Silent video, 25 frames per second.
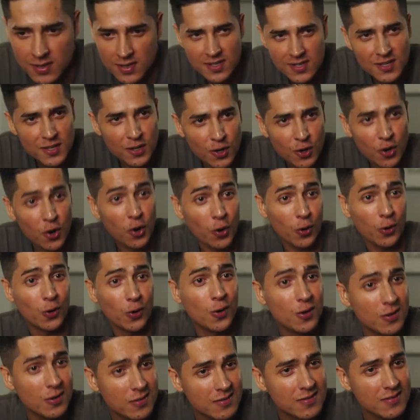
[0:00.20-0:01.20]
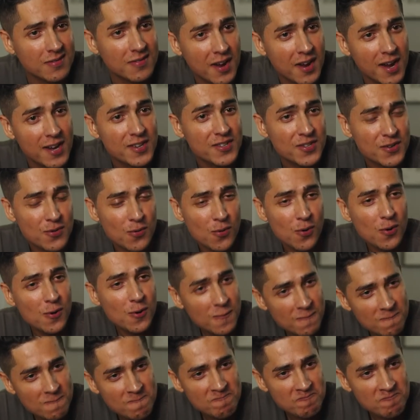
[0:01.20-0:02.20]
this girl at
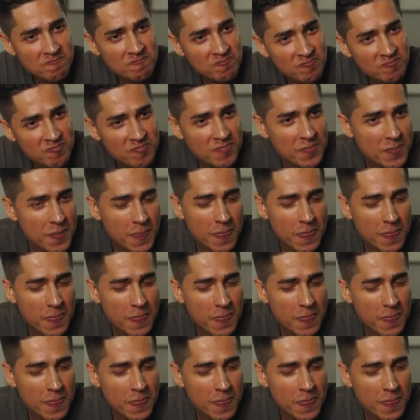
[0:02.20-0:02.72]
school. Girl.